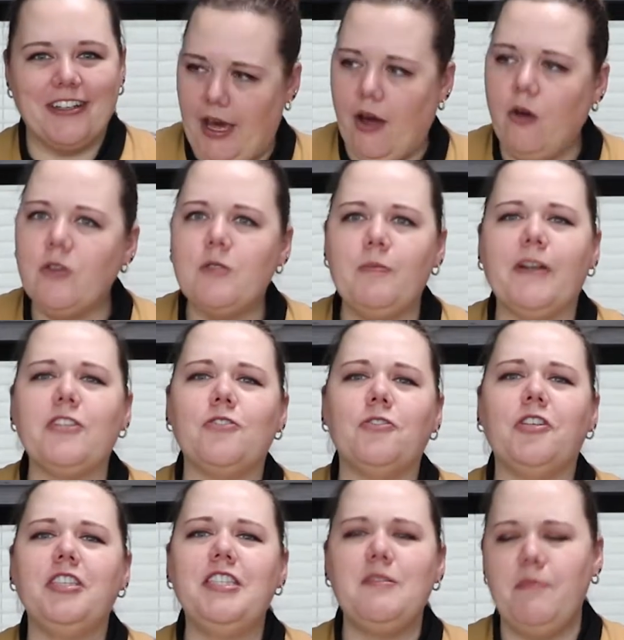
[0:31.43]
How special
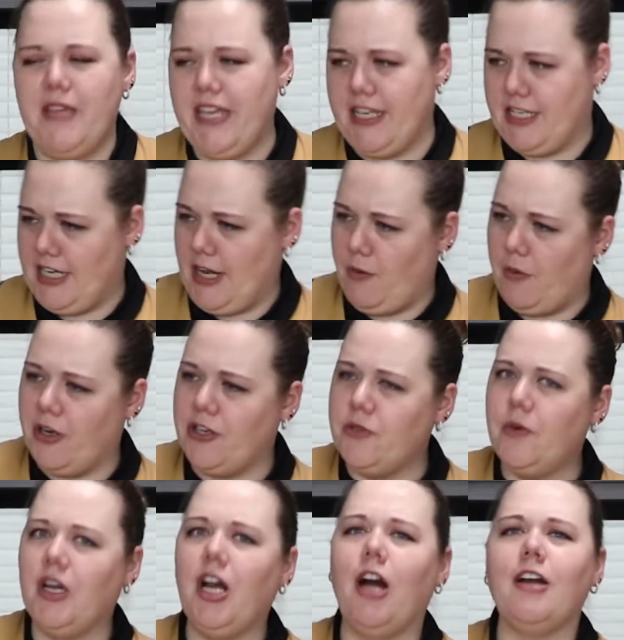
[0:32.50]
could this be? Did I want to
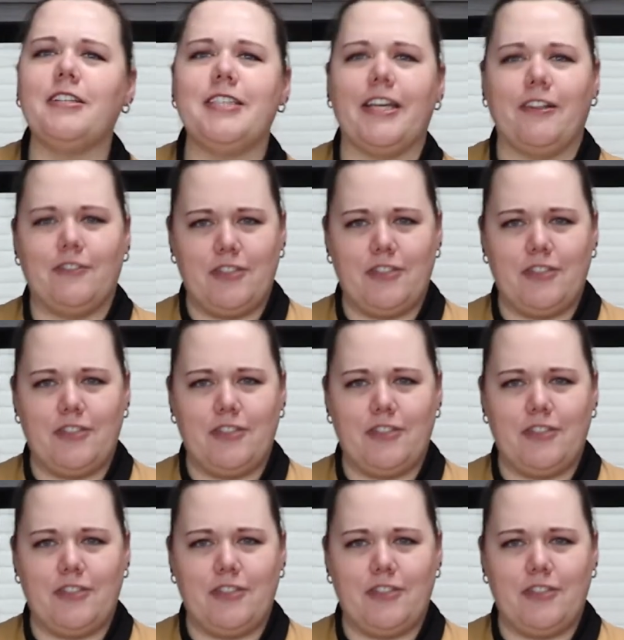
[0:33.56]
do a cocktail?